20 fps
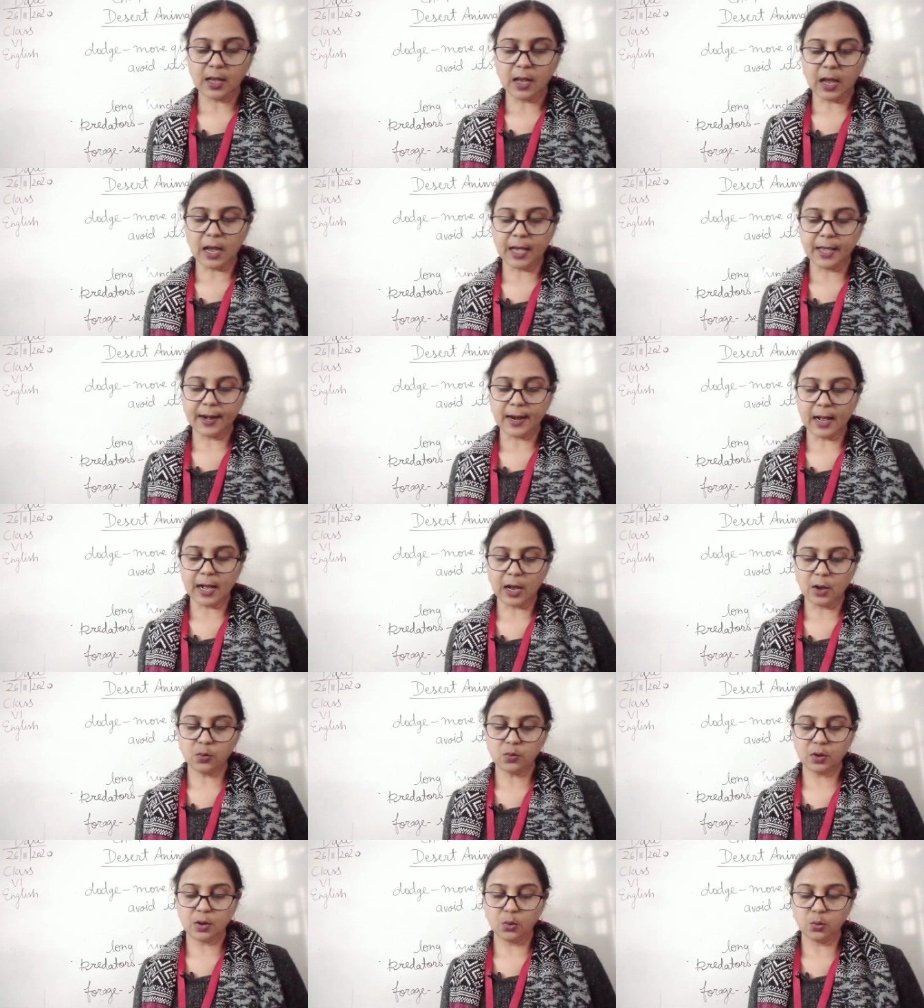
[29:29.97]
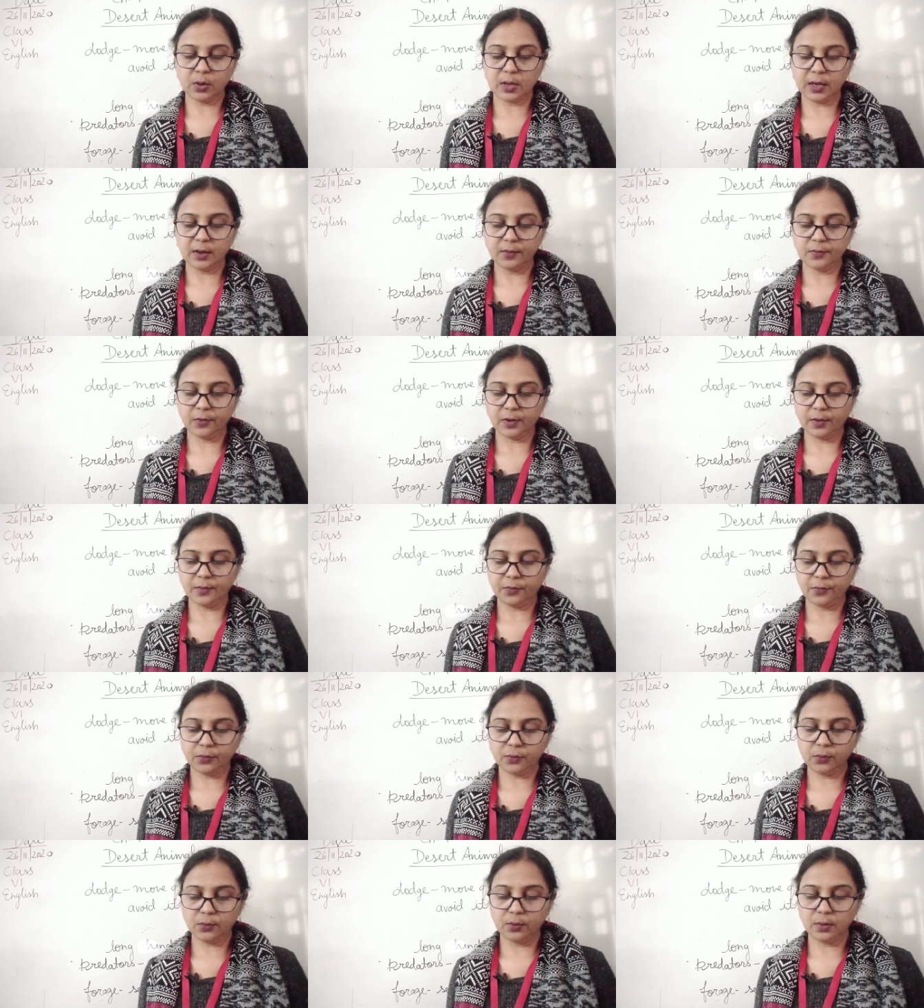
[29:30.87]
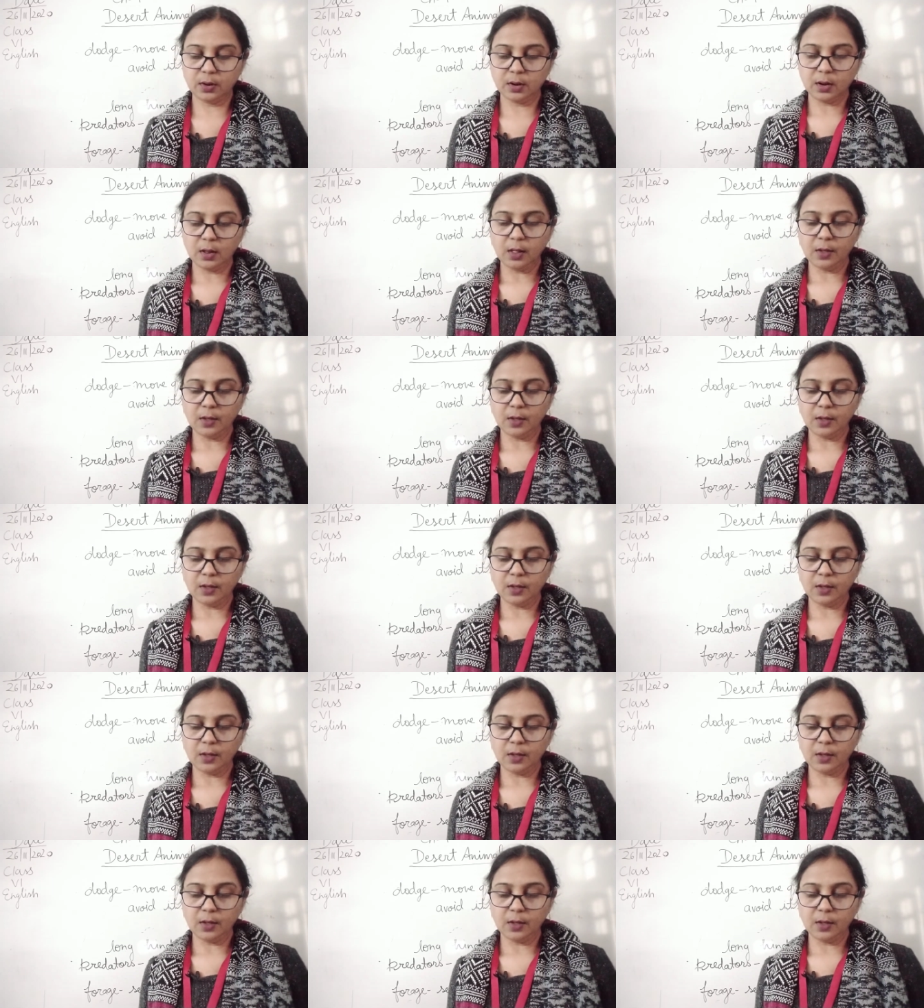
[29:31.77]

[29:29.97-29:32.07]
are out looking for food,